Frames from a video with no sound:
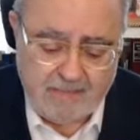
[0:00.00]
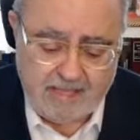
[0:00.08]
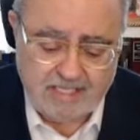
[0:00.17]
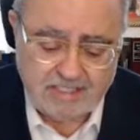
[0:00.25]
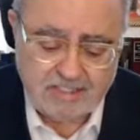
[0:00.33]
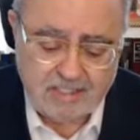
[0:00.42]

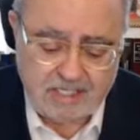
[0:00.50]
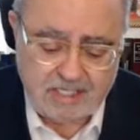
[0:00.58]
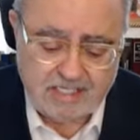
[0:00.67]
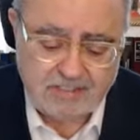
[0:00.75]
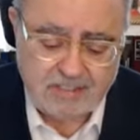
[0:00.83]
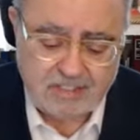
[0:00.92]

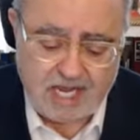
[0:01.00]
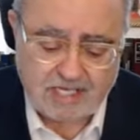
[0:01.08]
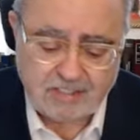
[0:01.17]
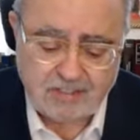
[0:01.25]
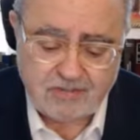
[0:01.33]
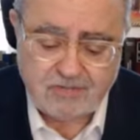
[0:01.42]
in
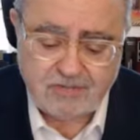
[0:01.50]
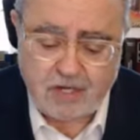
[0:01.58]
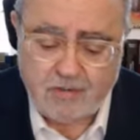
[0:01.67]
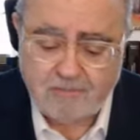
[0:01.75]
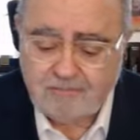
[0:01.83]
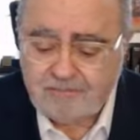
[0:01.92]
statute. So